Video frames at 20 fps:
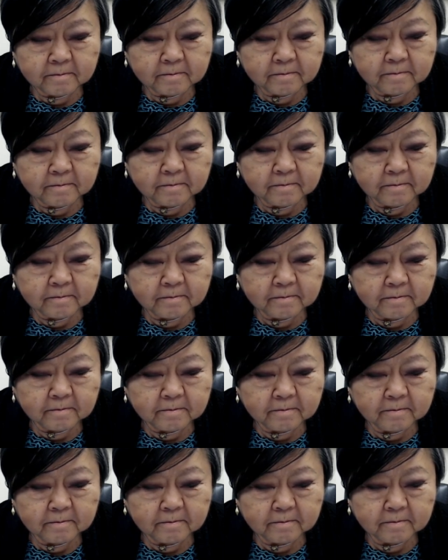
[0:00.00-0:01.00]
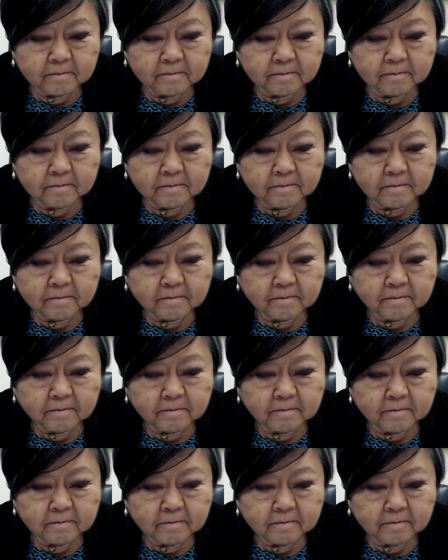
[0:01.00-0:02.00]

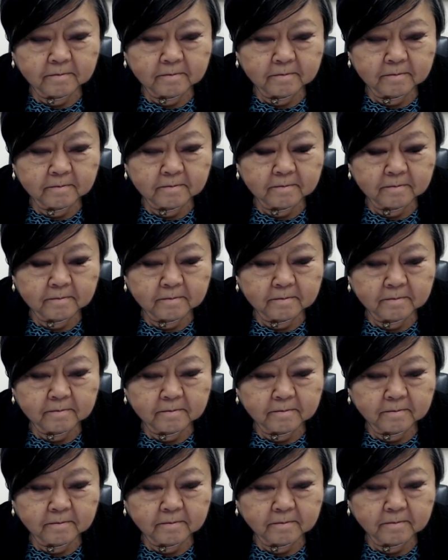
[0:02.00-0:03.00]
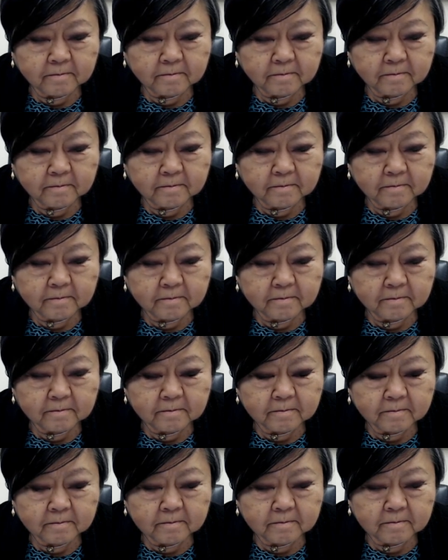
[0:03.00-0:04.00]

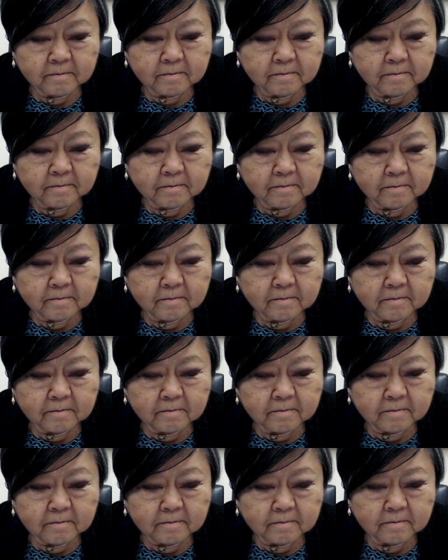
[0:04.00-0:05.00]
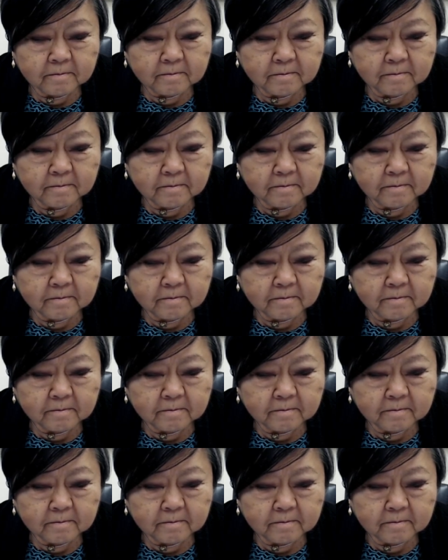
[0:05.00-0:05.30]
(silent)